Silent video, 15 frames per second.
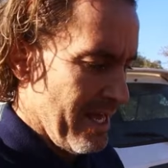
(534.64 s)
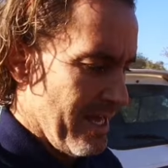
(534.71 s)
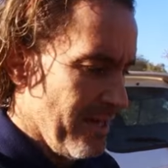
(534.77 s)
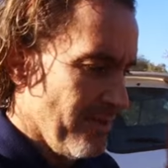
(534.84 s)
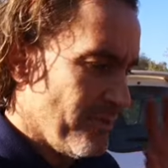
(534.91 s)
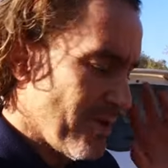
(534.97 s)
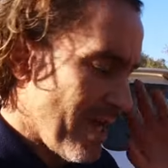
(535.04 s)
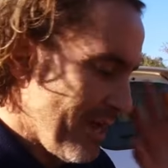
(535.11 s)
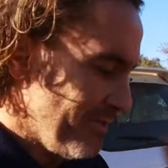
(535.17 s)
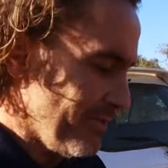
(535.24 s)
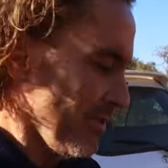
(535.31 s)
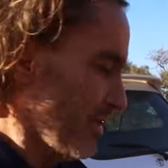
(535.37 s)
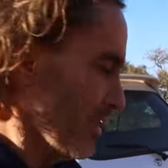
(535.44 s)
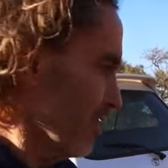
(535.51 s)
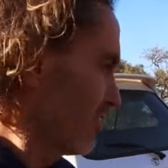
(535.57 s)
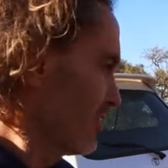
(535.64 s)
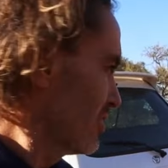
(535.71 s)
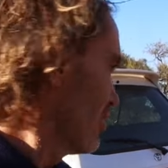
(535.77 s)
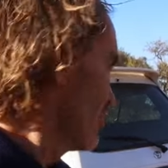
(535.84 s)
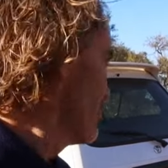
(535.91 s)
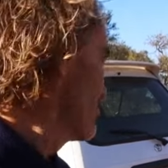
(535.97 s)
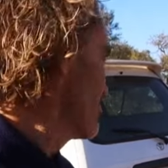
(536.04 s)
if I have to think off the
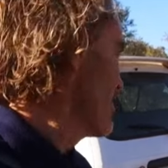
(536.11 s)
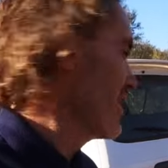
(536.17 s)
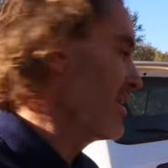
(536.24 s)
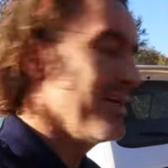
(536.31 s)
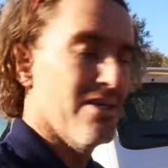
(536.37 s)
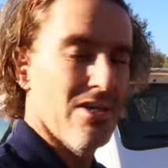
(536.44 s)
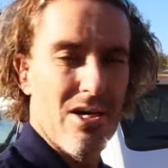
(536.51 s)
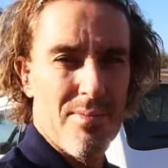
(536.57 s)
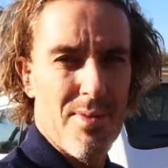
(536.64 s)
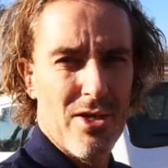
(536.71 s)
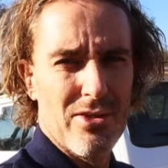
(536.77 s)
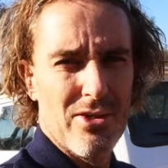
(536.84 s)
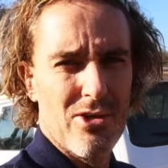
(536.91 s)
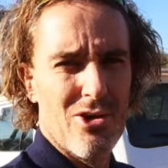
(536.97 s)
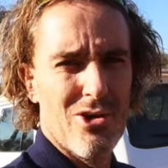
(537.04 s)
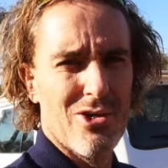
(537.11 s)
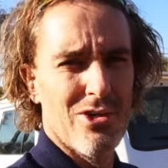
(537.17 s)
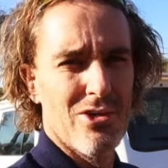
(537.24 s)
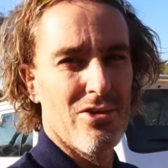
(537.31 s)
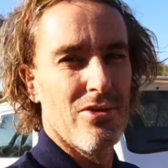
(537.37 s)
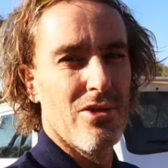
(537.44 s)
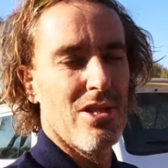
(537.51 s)
top of my head about the
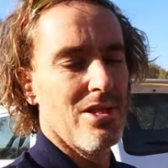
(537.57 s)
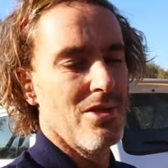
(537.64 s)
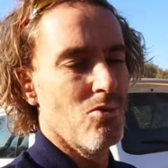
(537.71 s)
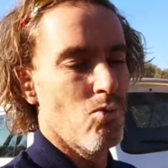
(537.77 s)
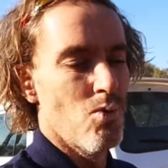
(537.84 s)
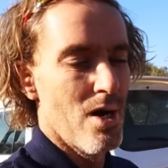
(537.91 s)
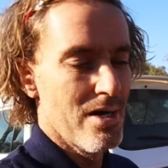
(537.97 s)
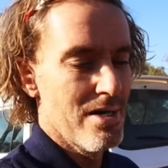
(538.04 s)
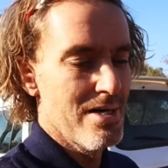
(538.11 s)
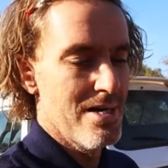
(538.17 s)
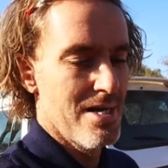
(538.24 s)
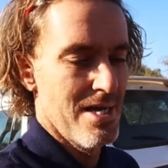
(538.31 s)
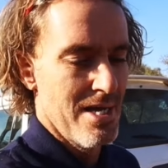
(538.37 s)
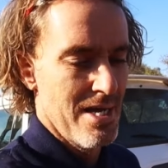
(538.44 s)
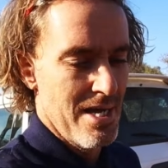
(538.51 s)
Condor, the one